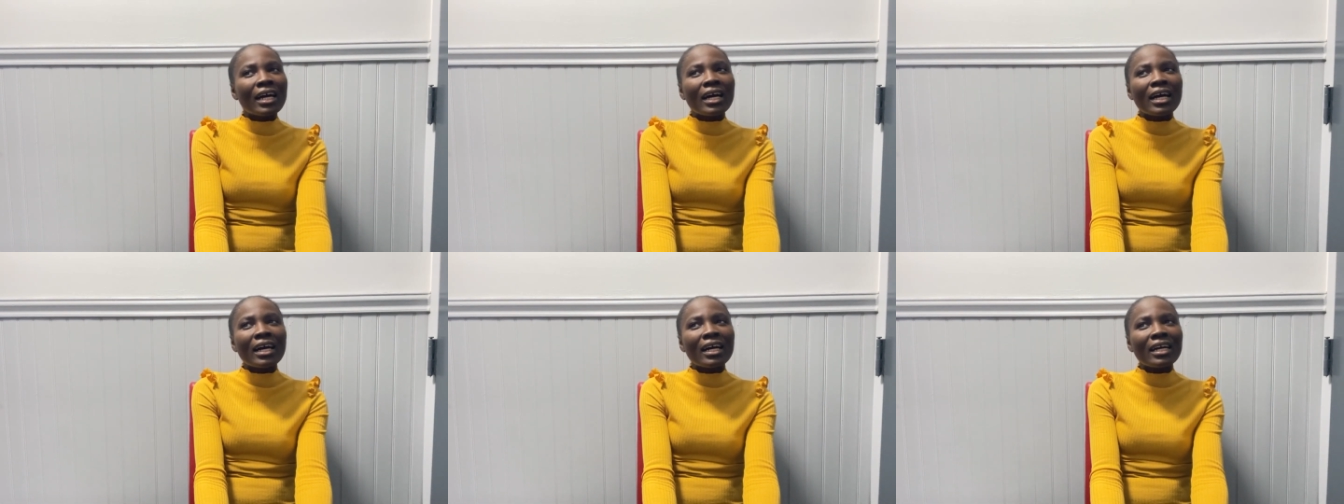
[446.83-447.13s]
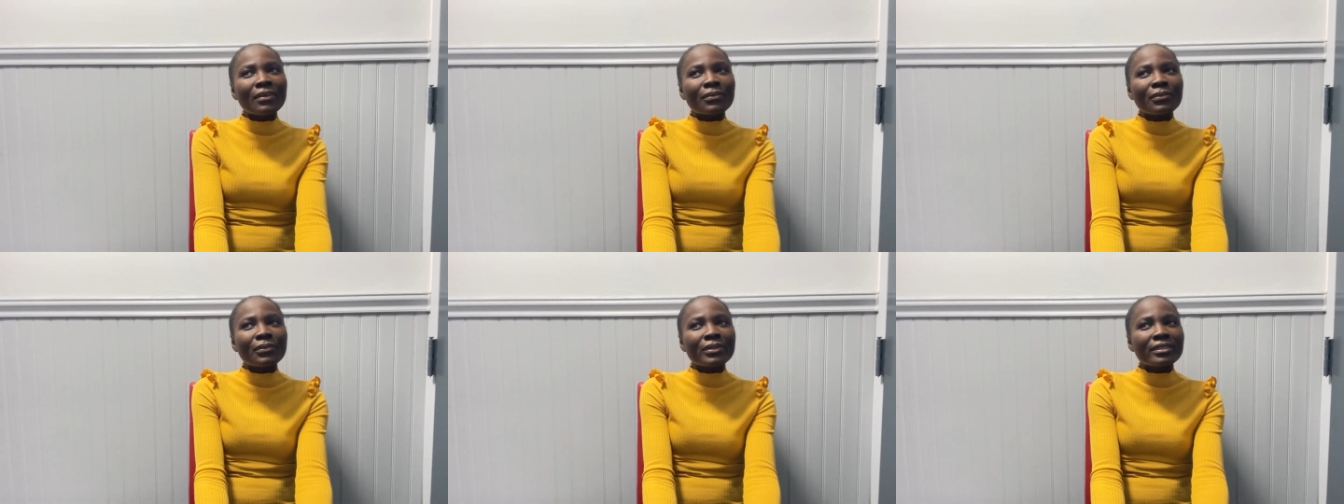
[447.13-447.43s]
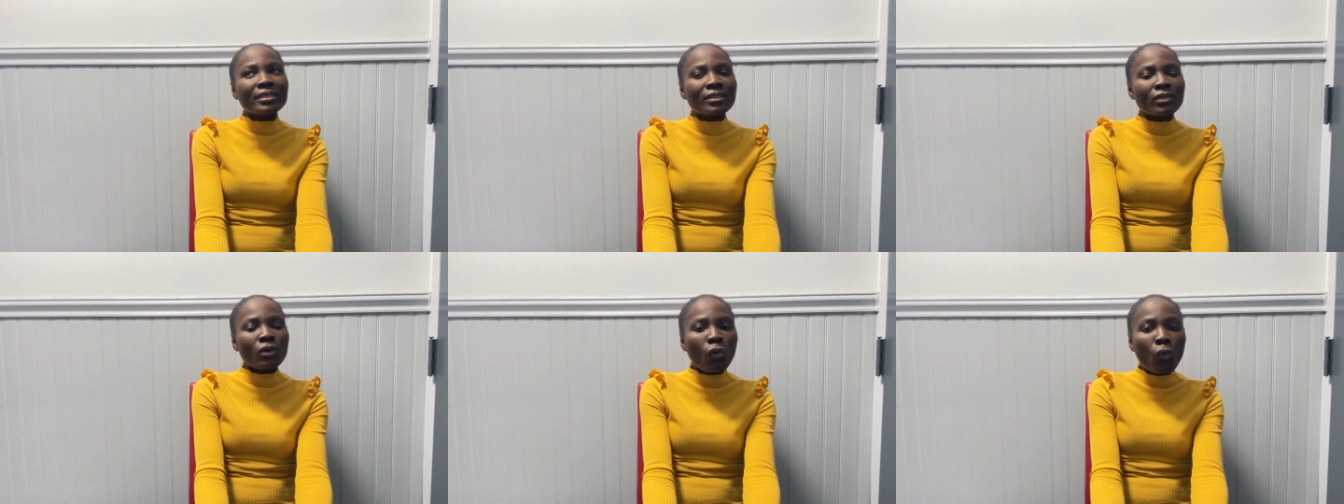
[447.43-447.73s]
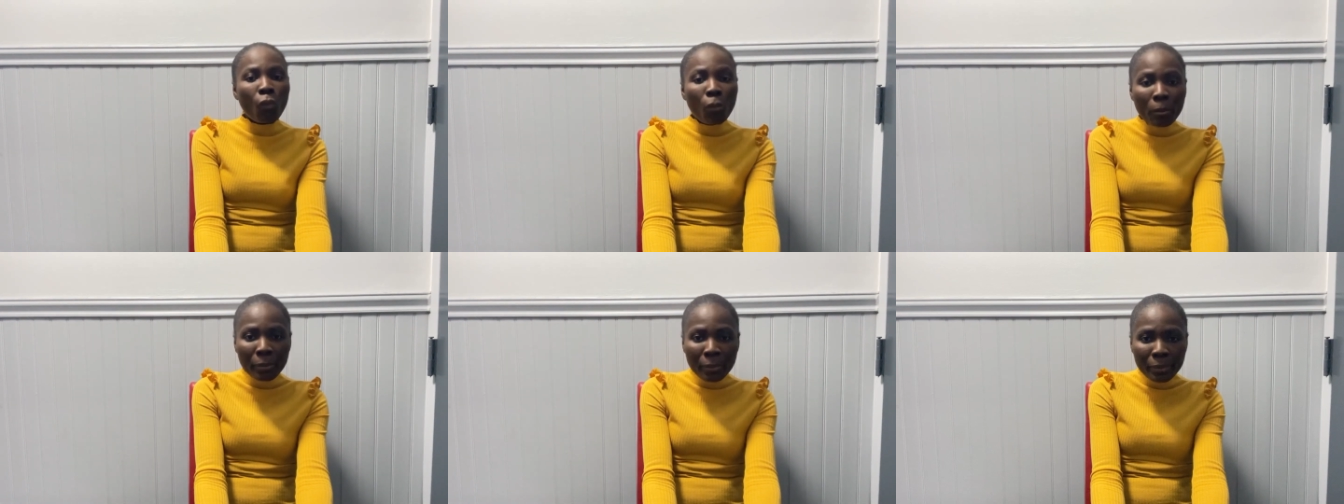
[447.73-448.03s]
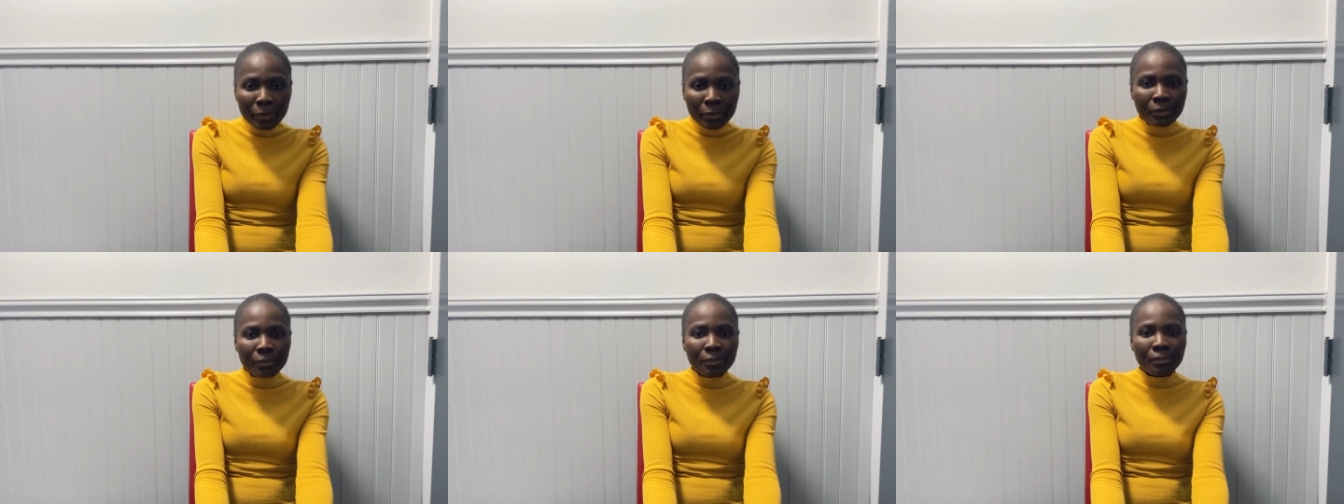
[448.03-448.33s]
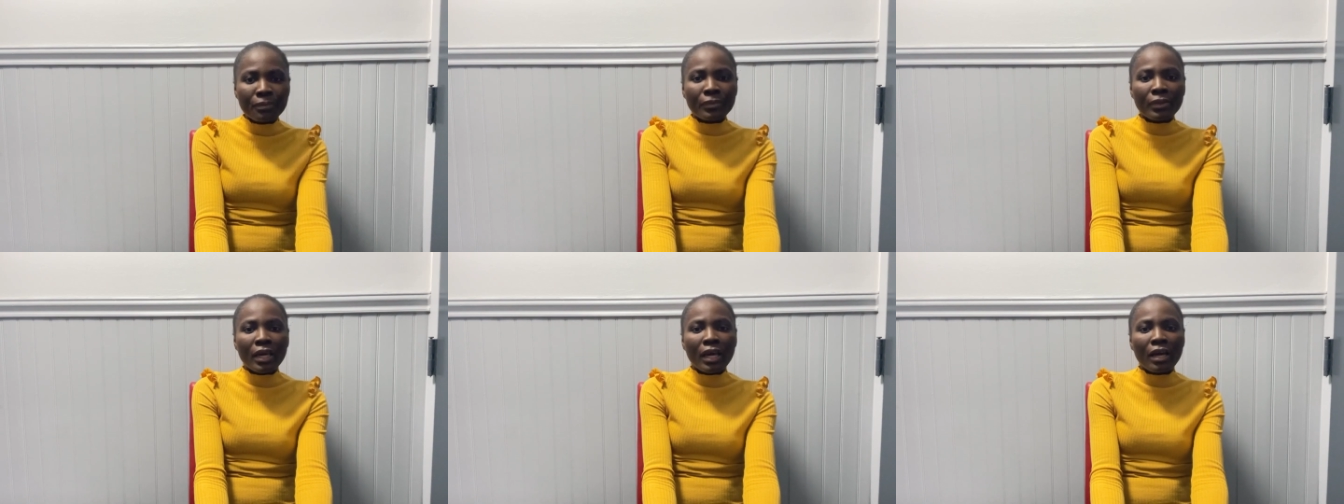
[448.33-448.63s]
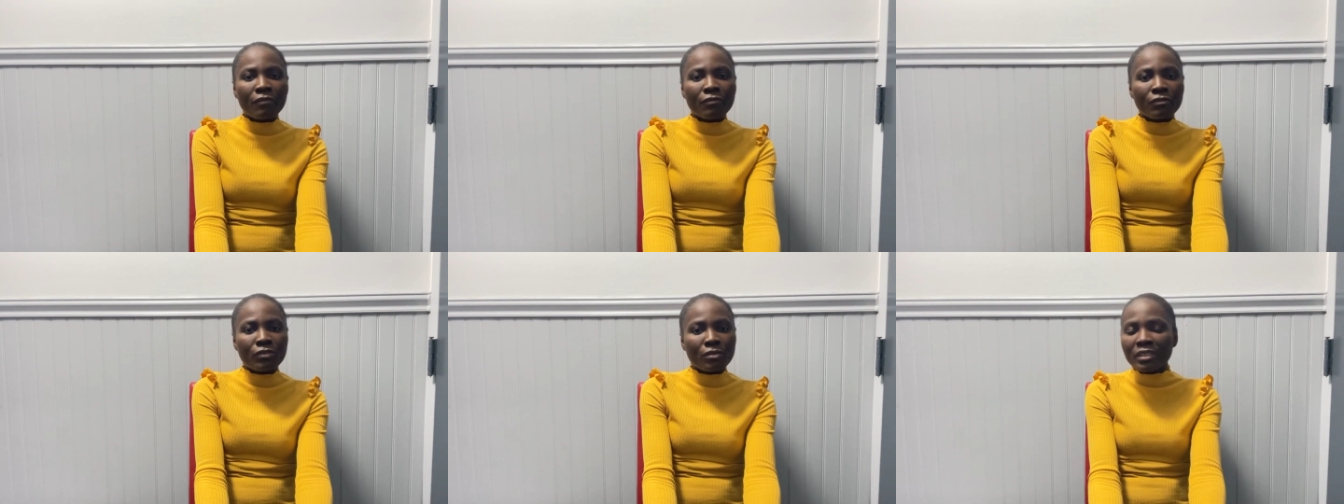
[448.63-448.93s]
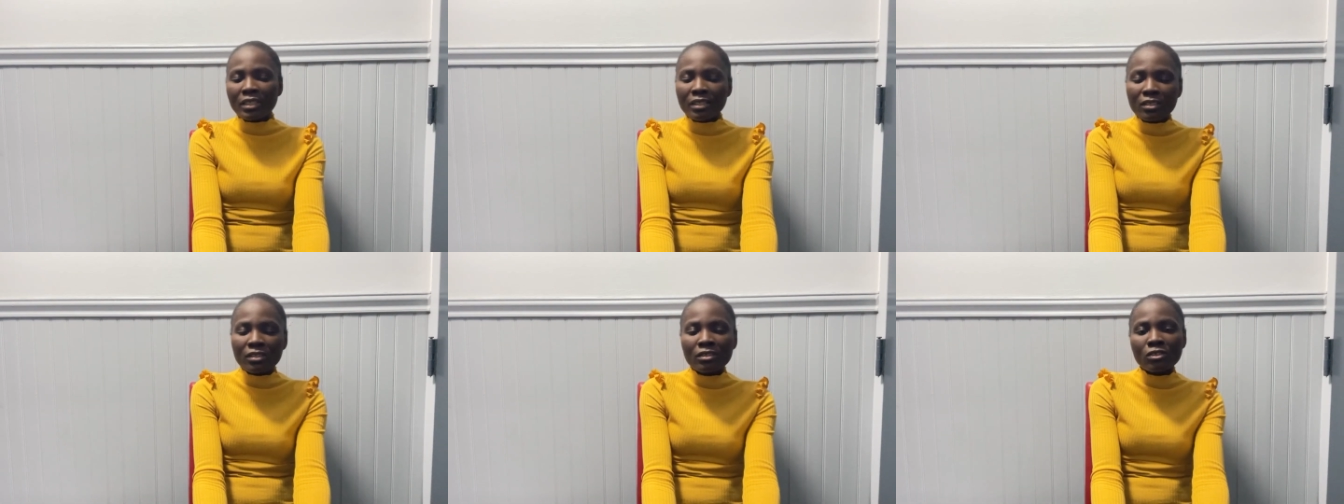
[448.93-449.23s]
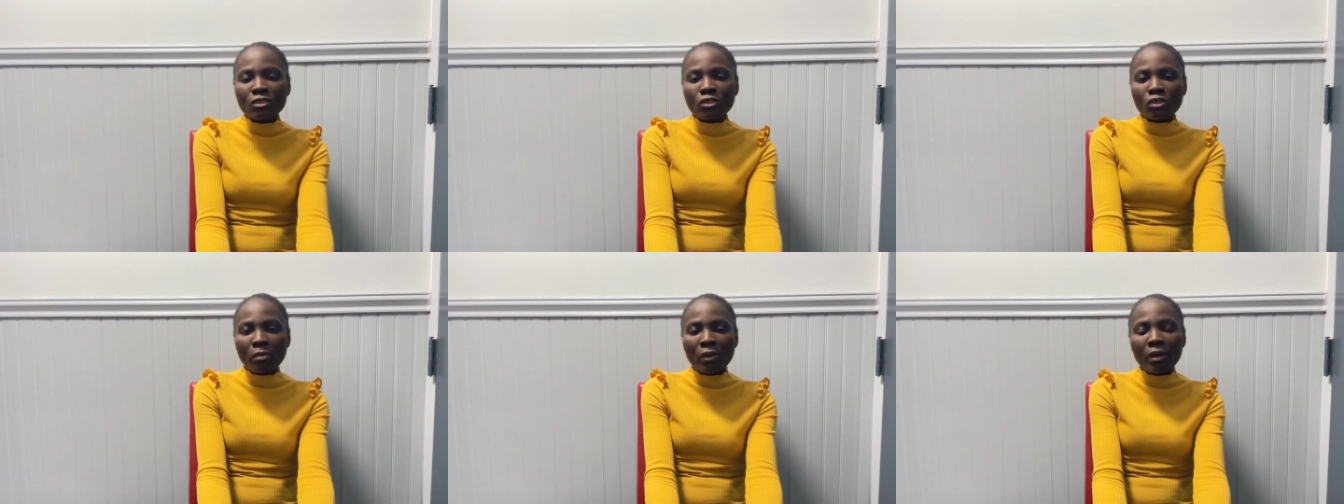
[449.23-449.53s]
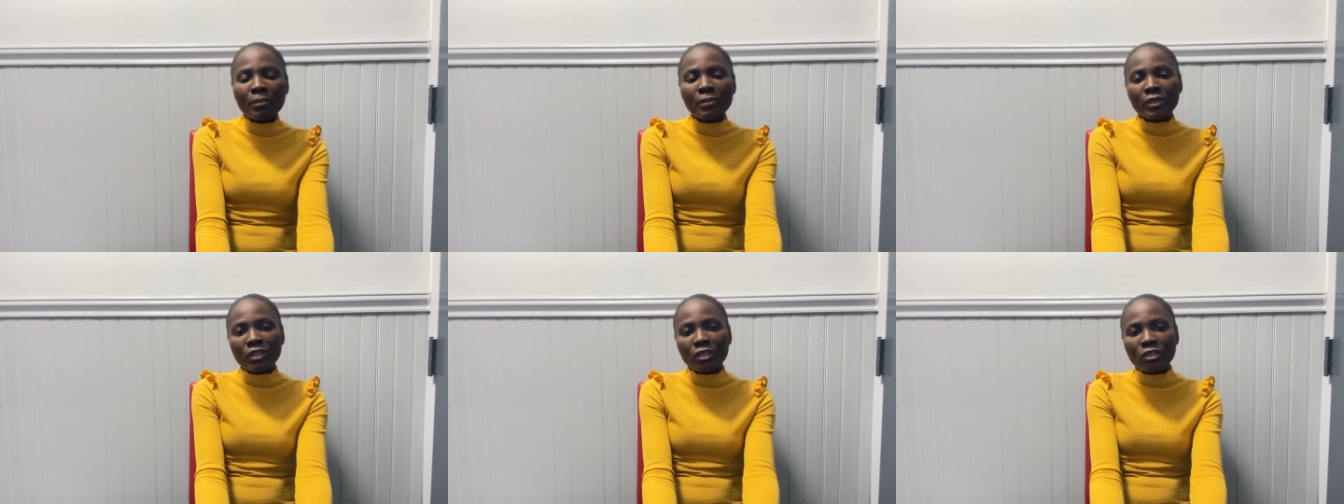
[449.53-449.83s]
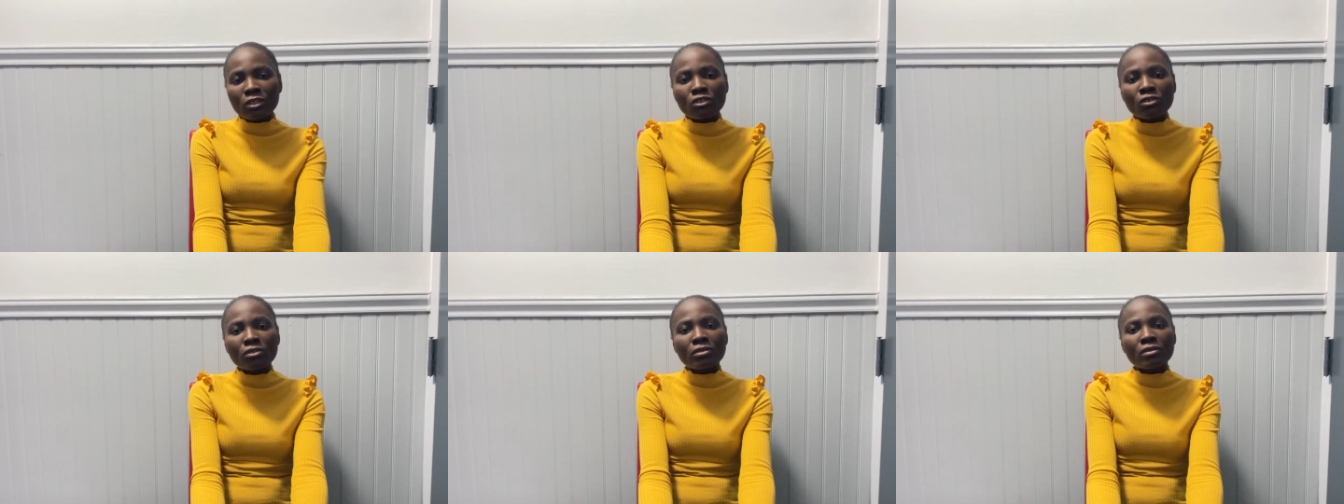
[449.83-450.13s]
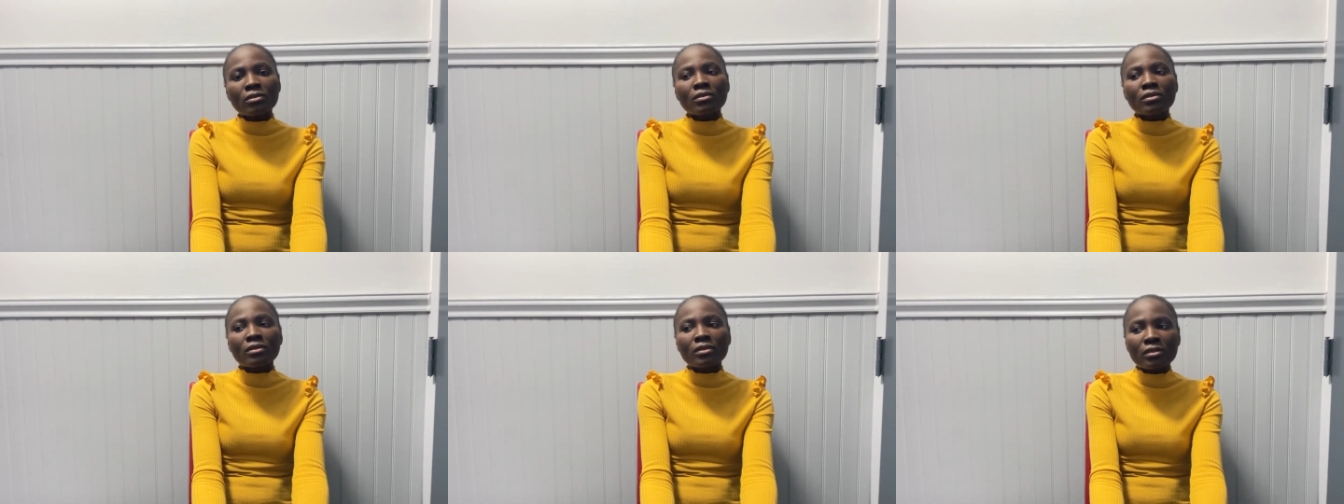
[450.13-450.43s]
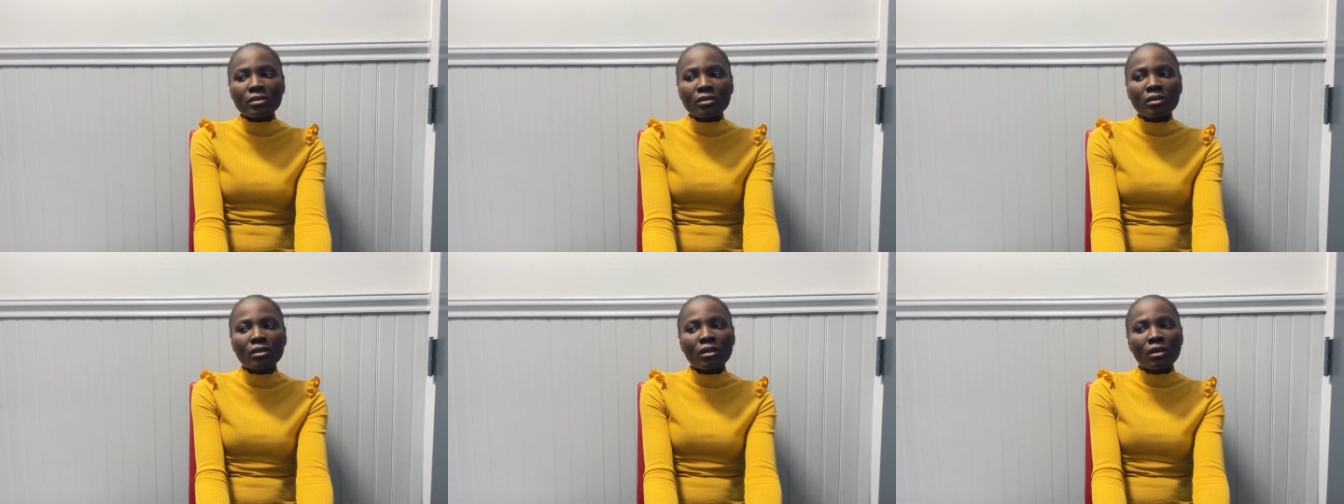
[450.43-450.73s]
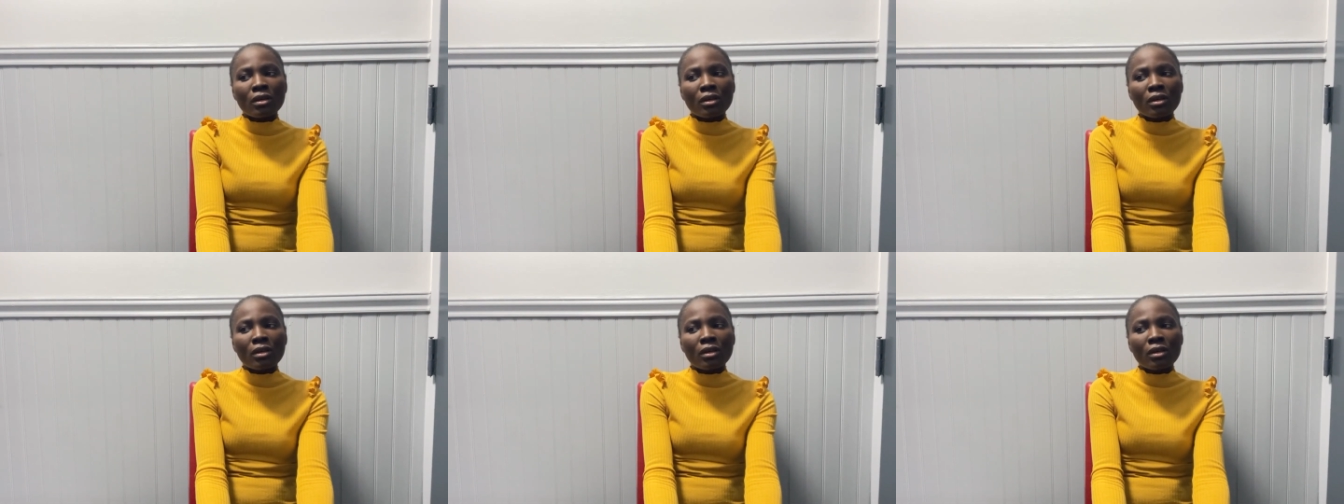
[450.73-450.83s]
I was home after sending in some applications.